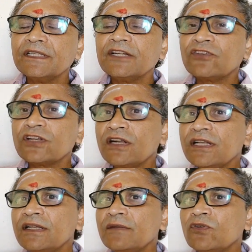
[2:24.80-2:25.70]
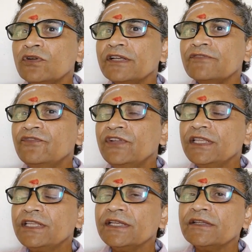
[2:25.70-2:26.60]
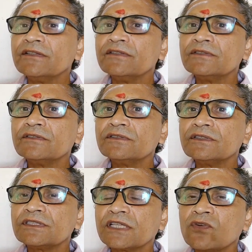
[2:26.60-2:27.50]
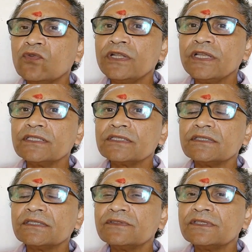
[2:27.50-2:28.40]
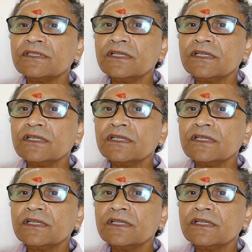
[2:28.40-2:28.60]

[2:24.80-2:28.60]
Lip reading: They have forgotten about everything, the surroundings and everything.